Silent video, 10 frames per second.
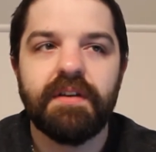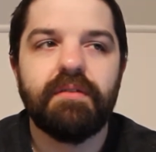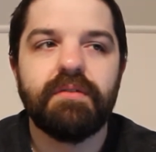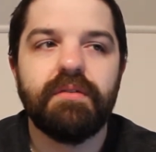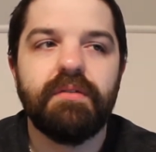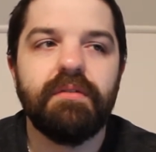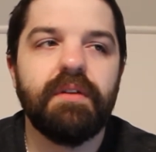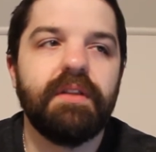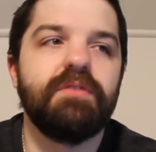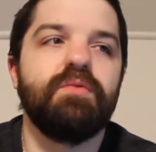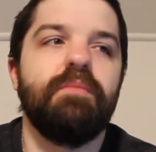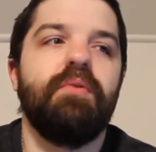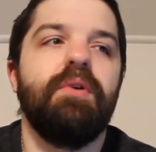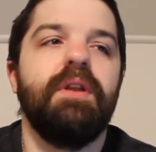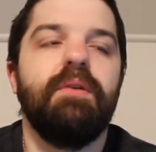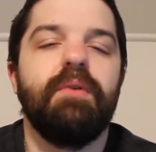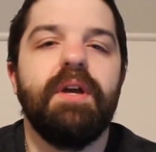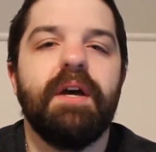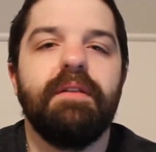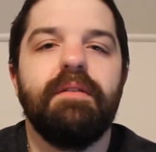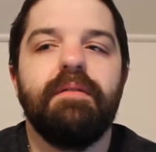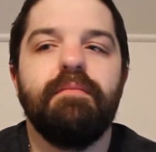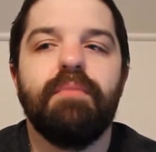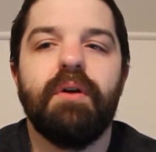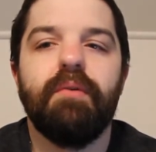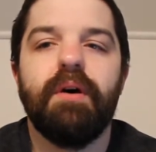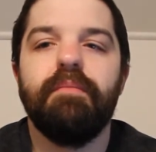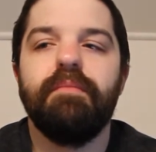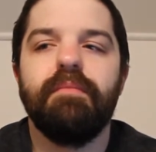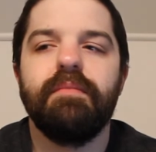There's one point where he got blown up.